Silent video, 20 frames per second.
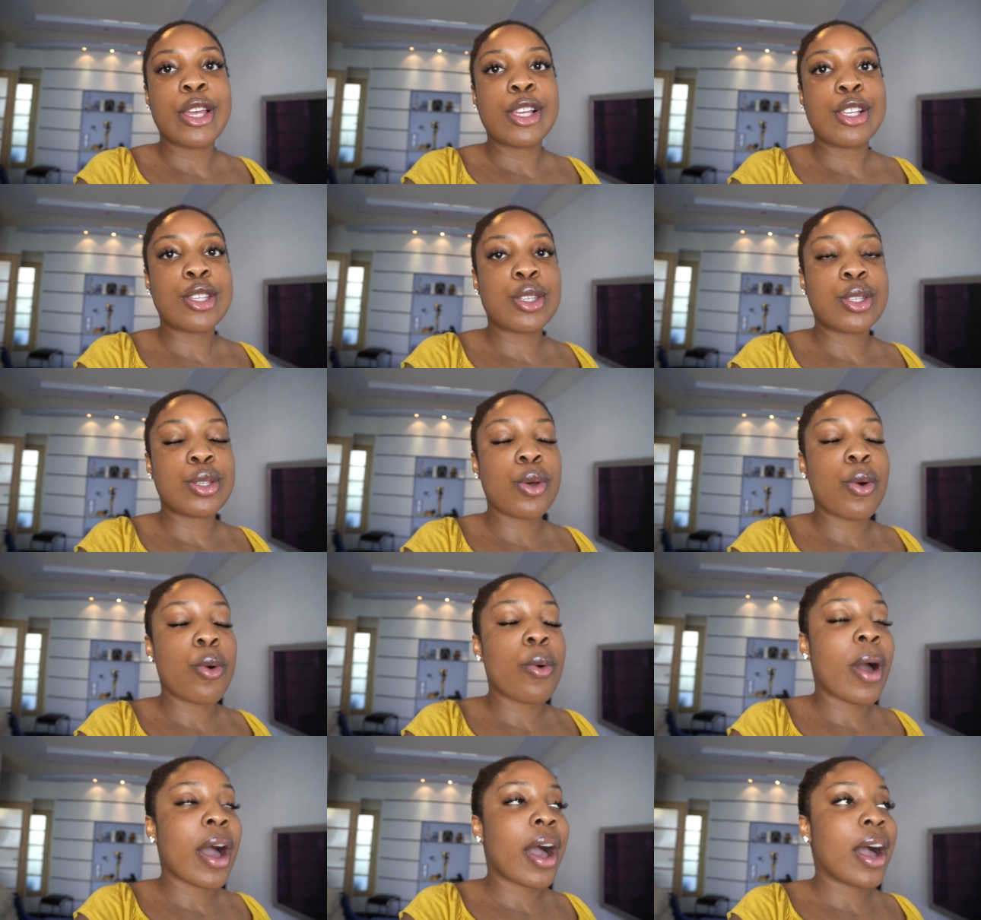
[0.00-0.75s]

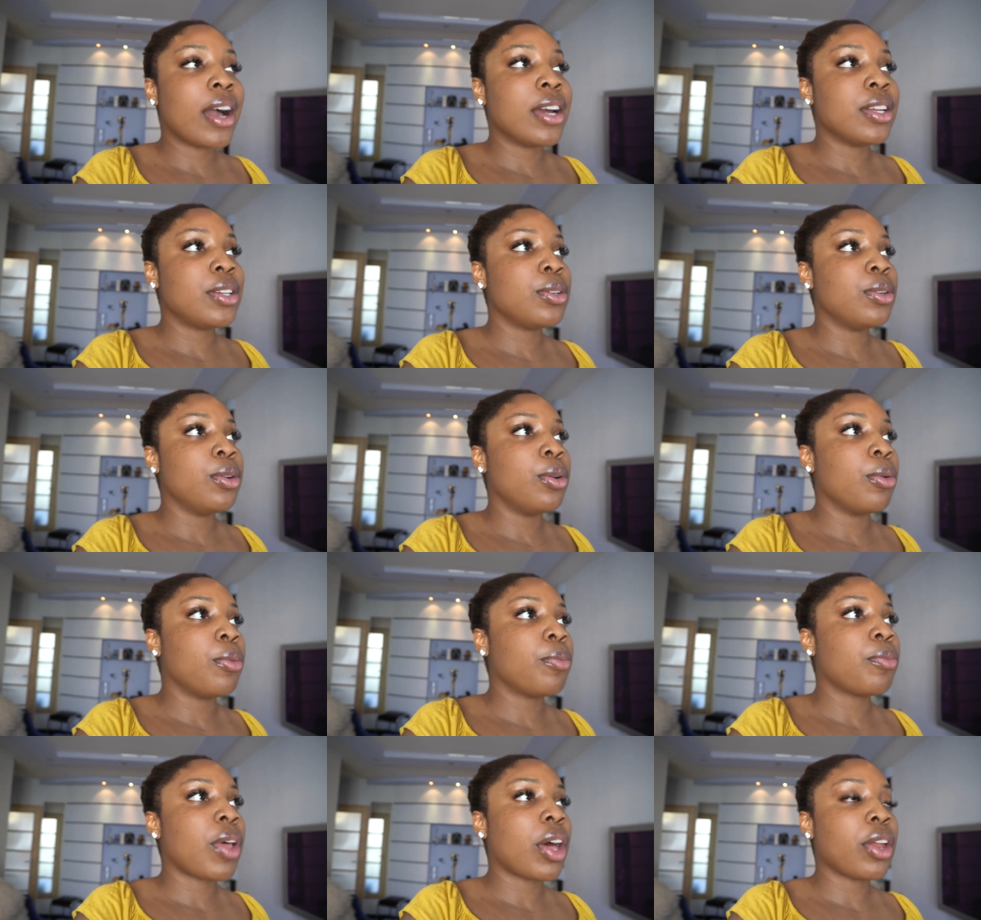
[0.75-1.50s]
so I don't
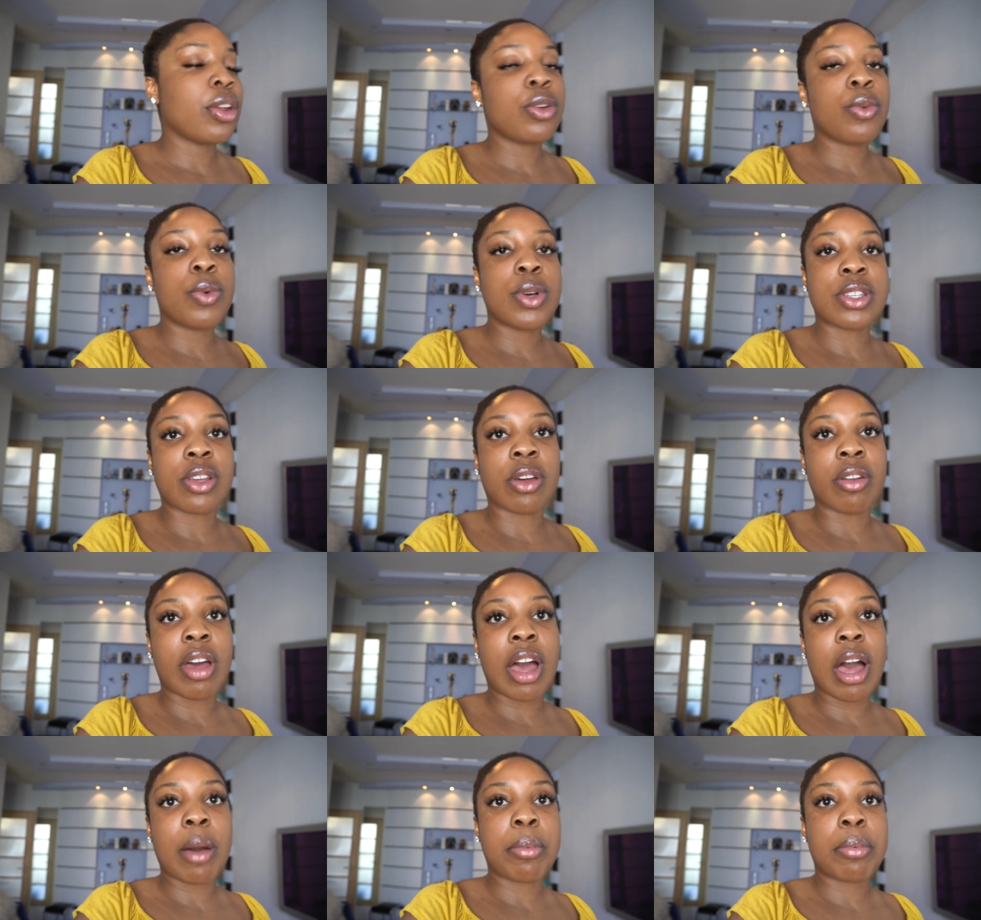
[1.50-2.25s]
know I don't know what's
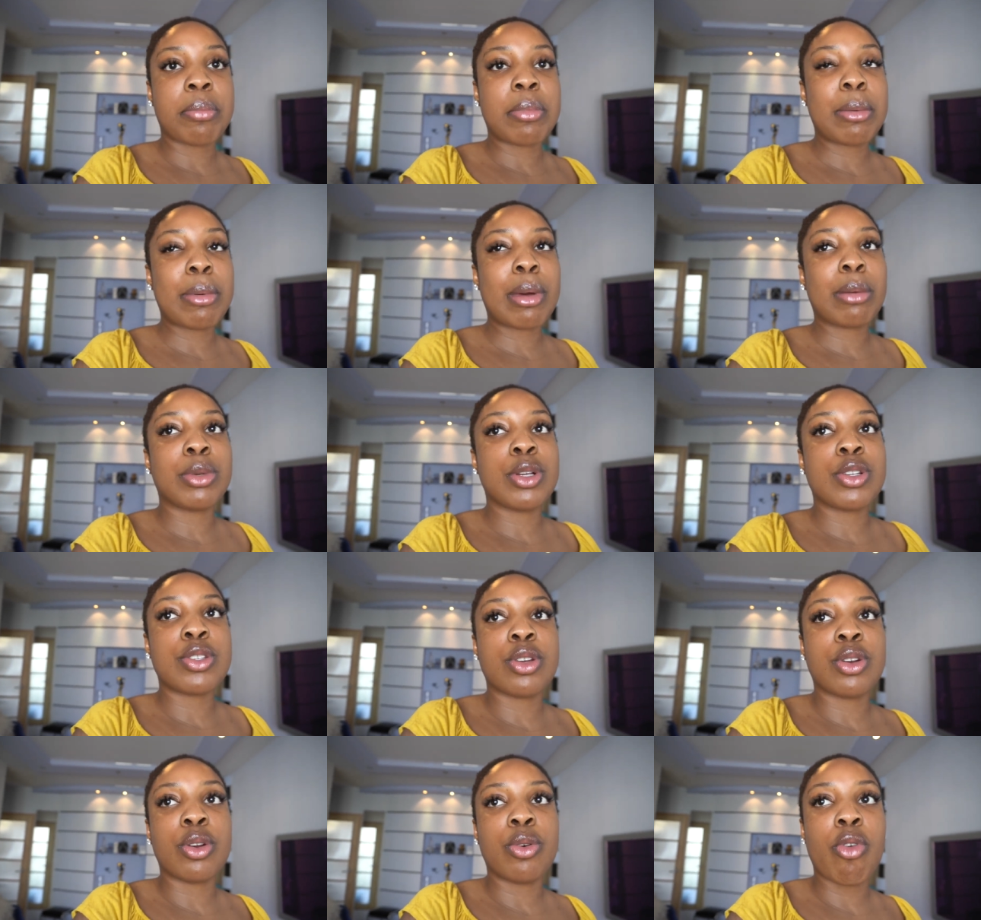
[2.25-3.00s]
gonna happen maybe I'm
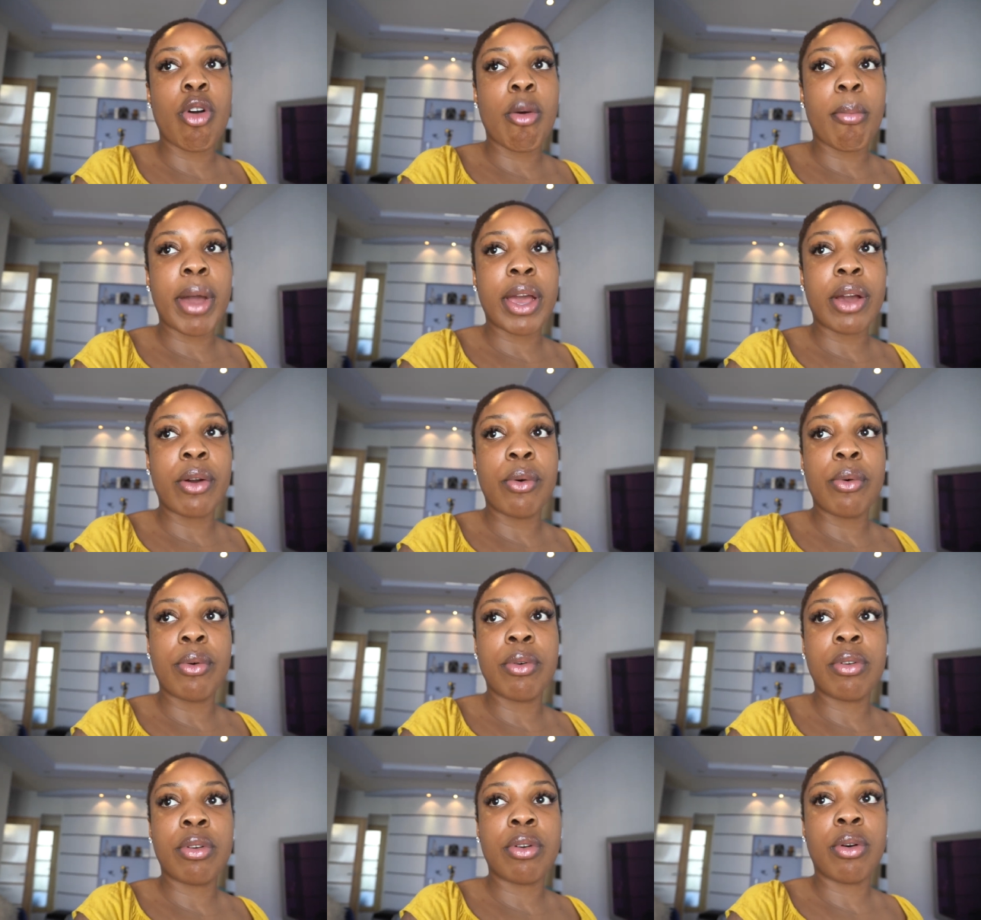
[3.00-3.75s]
just gonna go on my
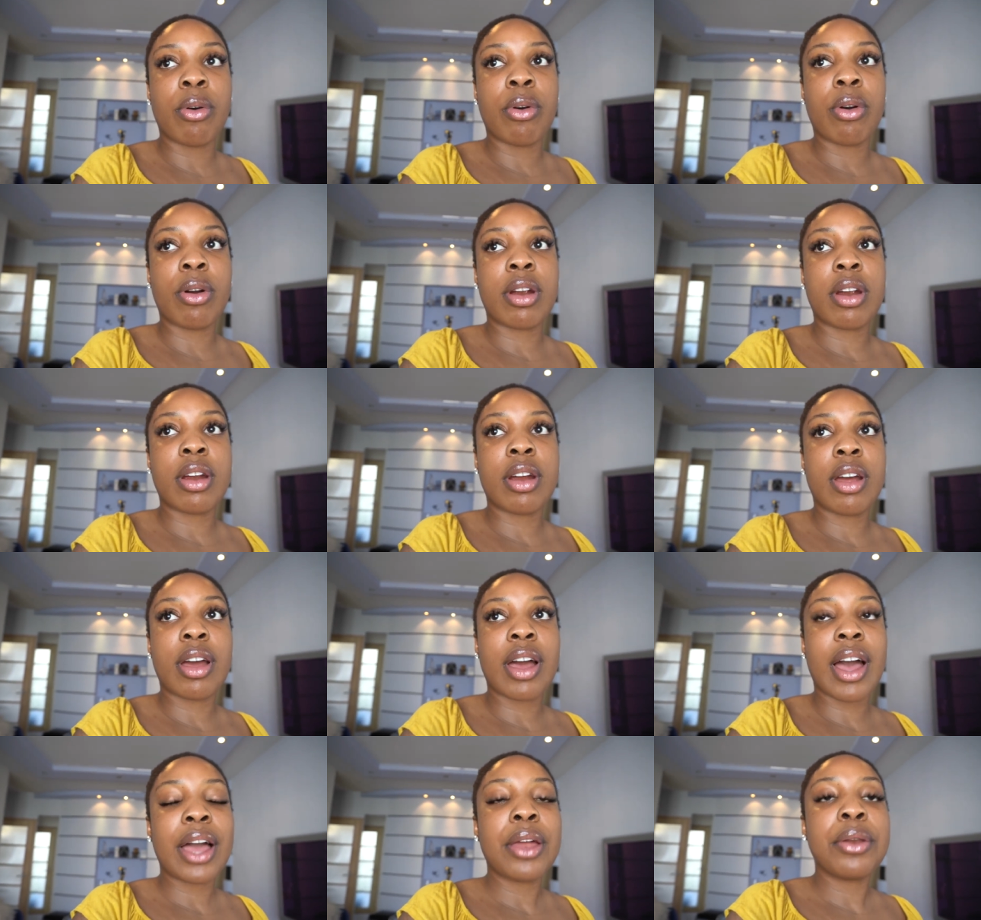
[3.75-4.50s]
own or
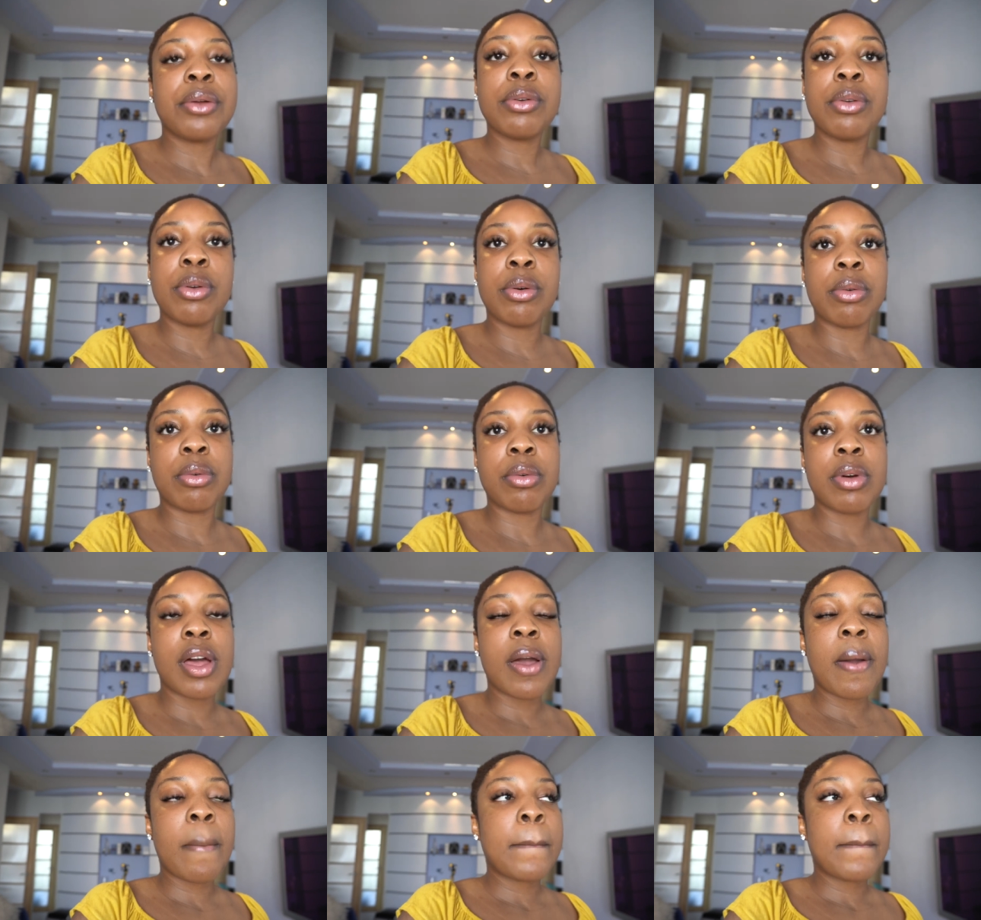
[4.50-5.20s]
I don't know